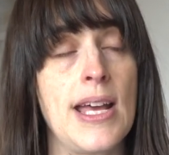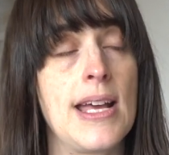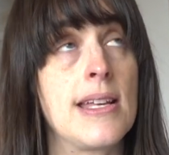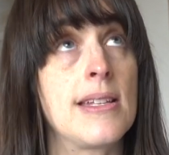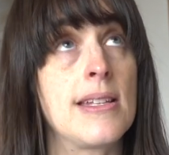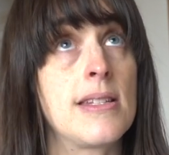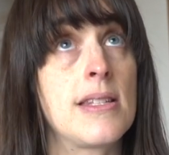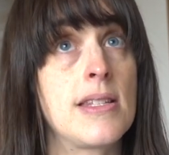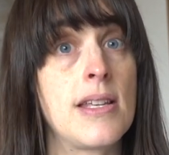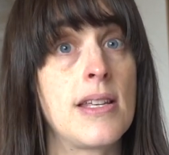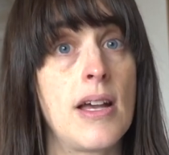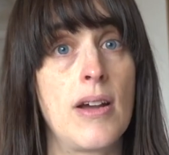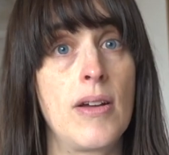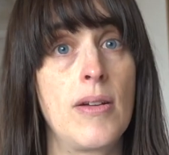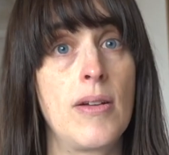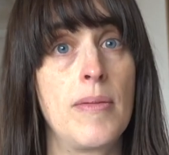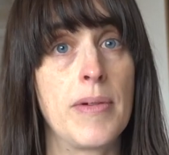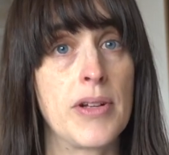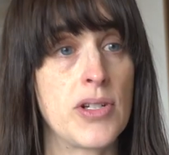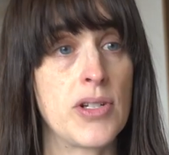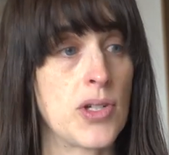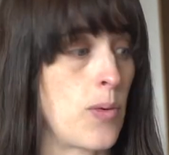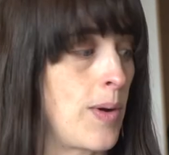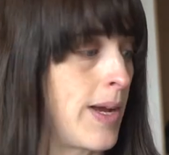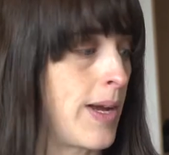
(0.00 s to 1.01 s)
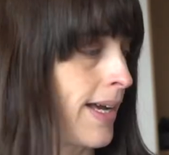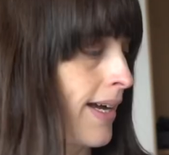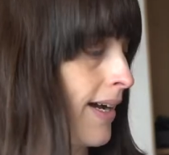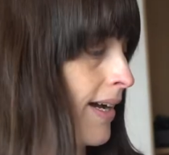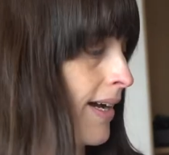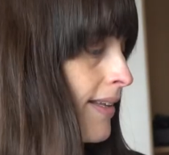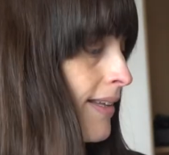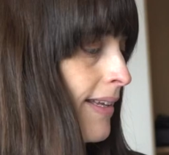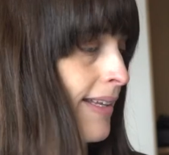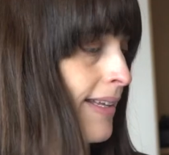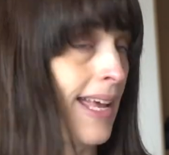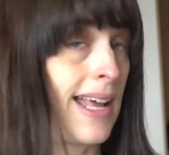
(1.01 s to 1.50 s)
It is so much
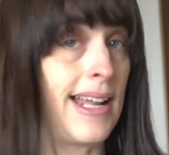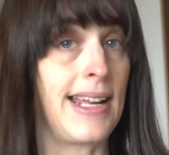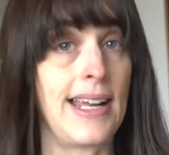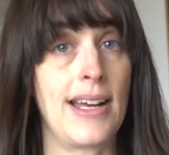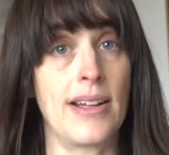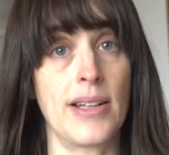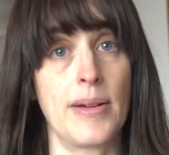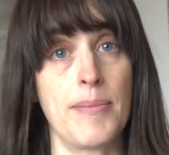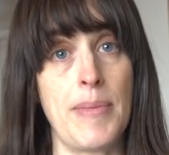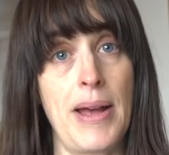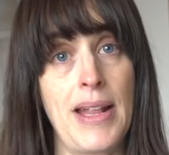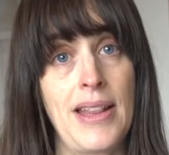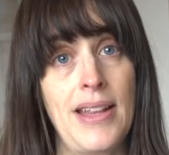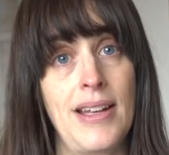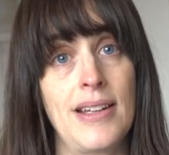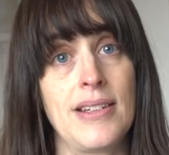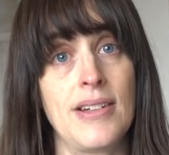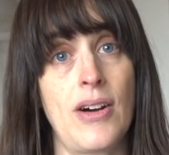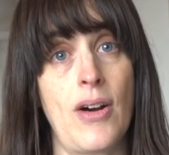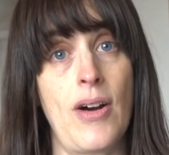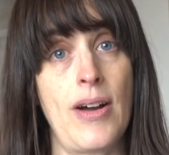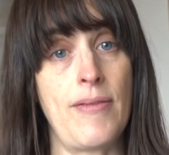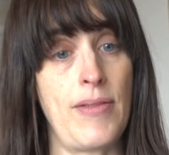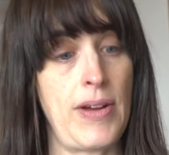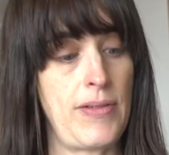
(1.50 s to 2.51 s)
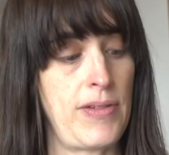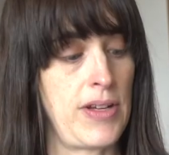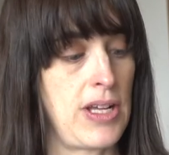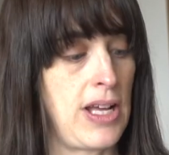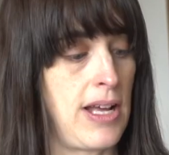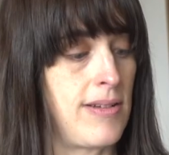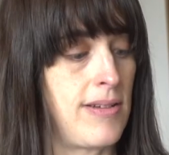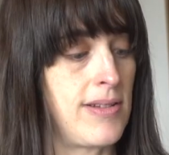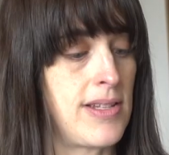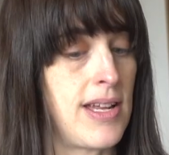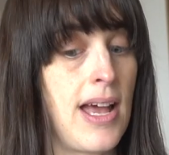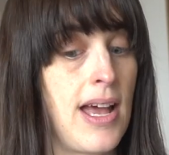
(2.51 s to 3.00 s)
quicker than any other method I've ever
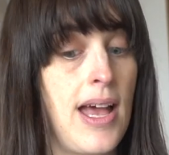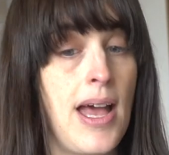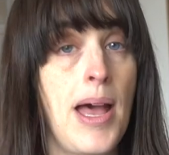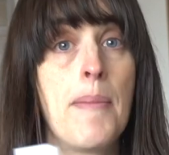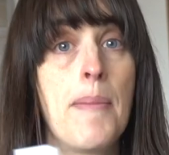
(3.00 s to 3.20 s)
used.